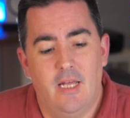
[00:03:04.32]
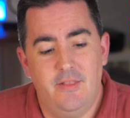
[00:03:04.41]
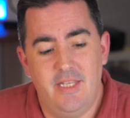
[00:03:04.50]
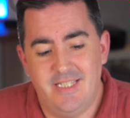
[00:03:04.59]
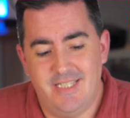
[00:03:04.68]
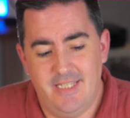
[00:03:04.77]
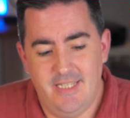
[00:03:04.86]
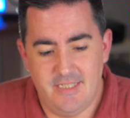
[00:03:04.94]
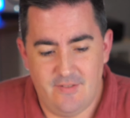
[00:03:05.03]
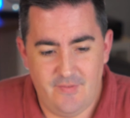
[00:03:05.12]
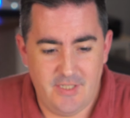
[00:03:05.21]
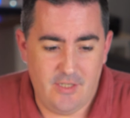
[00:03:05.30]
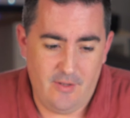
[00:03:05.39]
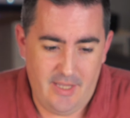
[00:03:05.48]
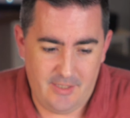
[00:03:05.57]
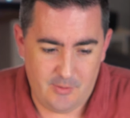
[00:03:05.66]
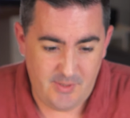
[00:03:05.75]
and this is the video
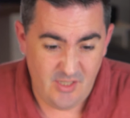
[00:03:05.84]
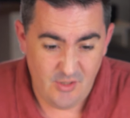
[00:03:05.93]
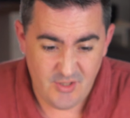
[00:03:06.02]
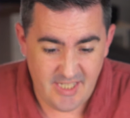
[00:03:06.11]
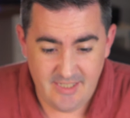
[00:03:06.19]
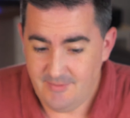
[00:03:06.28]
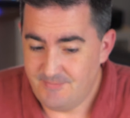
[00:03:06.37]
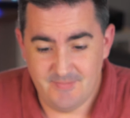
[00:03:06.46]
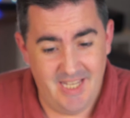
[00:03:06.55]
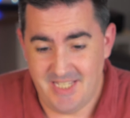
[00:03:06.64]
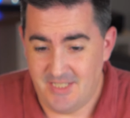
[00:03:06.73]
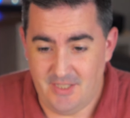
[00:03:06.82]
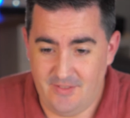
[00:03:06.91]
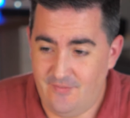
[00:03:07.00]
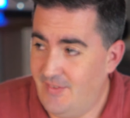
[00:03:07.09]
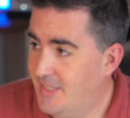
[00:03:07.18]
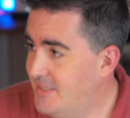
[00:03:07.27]
head I'll be using. It's nothing
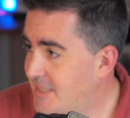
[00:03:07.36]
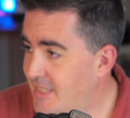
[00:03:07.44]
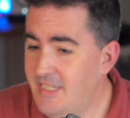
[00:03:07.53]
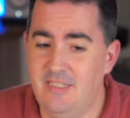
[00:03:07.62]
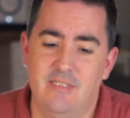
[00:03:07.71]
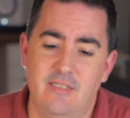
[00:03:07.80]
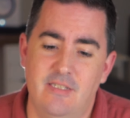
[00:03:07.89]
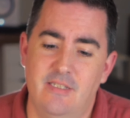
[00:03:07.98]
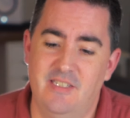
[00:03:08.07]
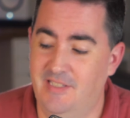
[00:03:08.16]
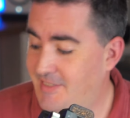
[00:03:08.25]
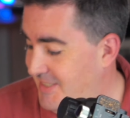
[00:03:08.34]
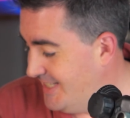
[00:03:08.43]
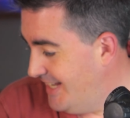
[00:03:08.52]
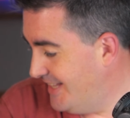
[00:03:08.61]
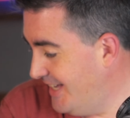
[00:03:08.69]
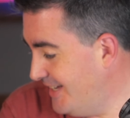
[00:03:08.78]
fancy. I
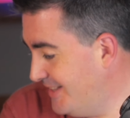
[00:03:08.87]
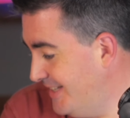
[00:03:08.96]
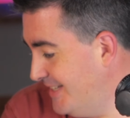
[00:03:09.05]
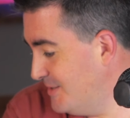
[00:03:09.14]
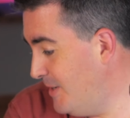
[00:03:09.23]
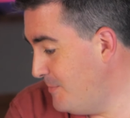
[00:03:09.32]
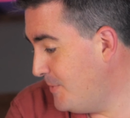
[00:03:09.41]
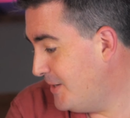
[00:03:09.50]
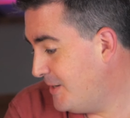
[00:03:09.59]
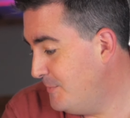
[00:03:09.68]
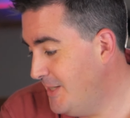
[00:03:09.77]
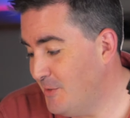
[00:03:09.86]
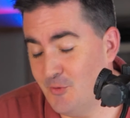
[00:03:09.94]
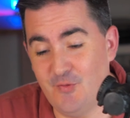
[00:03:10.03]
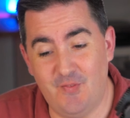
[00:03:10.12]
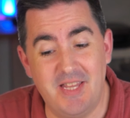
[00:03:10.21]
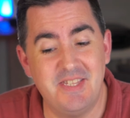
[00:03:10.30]
say that, I think it's made by a company called
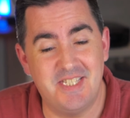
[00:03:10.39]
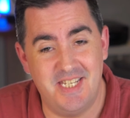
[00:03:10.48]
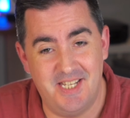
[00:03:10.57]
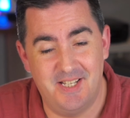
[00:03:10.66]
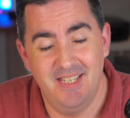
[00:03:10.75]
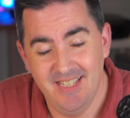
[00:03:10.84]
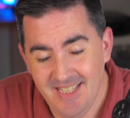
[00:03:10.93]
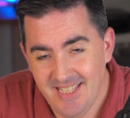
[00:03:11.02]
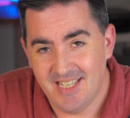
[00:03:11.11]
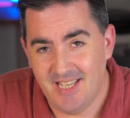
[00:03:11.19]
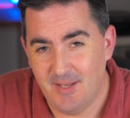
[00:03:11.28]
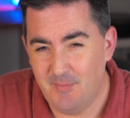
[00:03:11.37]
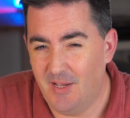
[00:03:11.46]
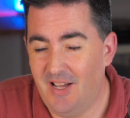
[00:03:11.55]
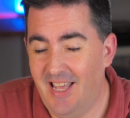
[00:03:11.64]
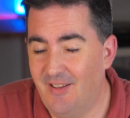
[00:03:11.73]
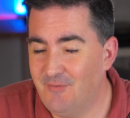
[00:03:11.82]
Fancier. I
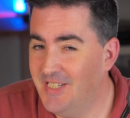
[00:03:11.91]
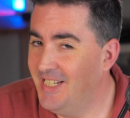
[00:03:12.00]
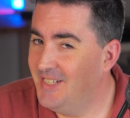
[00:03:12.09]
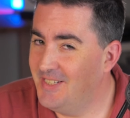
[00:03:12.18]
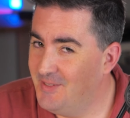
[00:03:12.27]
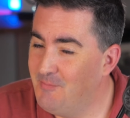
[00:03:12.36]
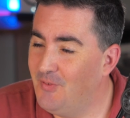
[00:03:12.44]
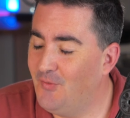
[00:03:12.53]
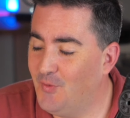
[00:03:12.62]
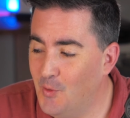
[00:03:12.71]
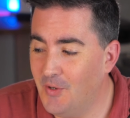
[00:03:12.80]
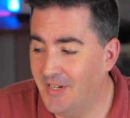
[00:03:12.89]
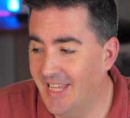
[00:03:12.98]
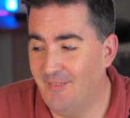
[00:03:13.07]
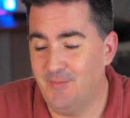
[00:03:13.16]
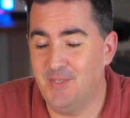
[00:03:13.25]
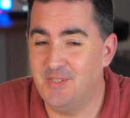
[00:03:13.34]
haven't really heard of them before and I
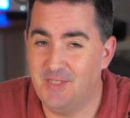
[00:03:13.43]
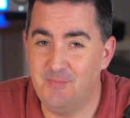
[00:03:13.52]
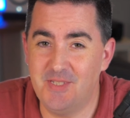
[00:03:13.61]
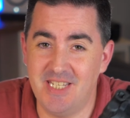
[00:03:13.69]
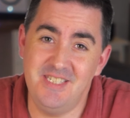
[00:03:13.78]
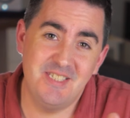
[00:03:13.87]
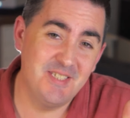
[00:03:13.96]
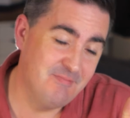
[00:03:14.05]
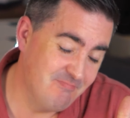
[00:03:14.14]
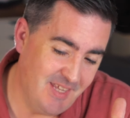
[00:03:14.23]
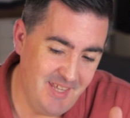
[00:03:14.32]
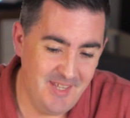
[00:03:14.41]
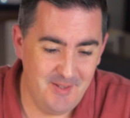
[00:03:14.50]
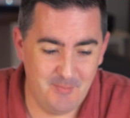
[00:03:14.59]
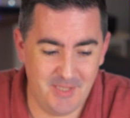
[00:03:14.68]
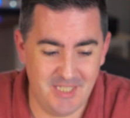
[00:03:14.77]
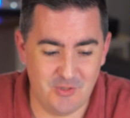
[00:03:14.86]
haven't heard of them since,
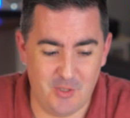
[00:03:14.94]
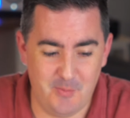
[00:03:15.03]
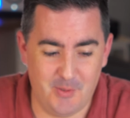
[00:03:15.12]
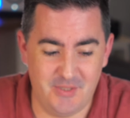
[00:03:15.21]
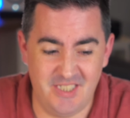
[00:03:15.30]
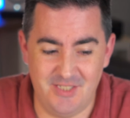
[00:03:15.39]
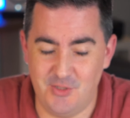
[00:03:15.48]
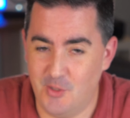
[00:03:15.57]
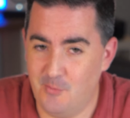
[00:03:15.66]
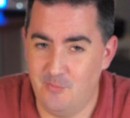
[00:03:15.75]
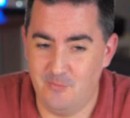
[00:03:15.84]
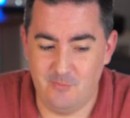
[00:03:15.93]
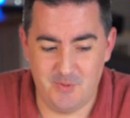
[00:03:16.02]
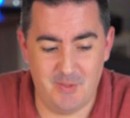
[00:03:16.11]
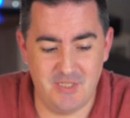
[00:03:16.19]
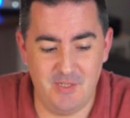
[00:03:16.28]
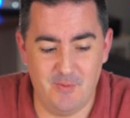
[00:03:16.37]
but this tripod did the job,
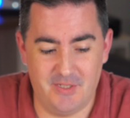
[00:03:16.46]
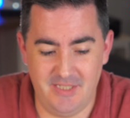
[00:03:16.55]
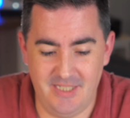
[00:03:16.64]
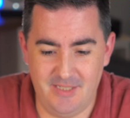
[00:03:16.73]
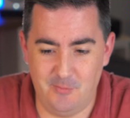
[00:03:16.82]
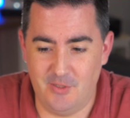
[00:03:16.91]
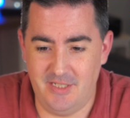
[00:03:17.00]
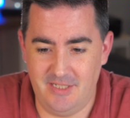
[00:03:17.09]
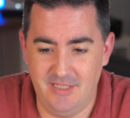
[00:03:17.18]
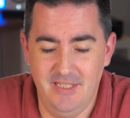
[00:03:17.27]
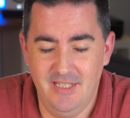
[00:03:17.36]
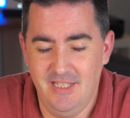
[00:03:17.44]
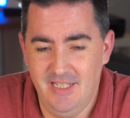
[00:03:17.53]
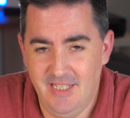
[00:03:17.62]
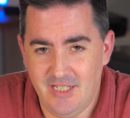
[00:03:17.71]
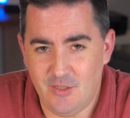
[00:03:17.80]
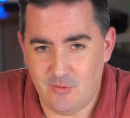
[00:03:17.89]
especially when I needed one in a
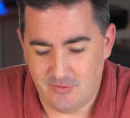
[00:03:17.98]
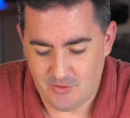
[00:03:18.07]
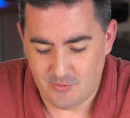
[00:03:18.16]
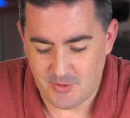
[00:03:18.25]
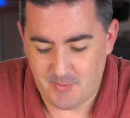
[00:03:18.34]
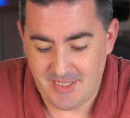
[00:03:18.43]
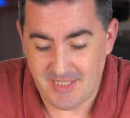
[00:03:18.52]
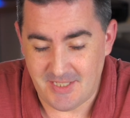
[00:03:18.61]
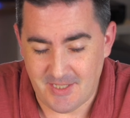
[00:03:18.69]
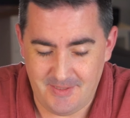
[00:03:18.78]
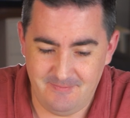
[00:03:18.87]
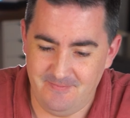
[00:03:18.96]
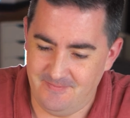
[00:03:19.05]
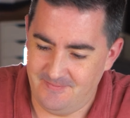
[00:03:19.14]
short space of time.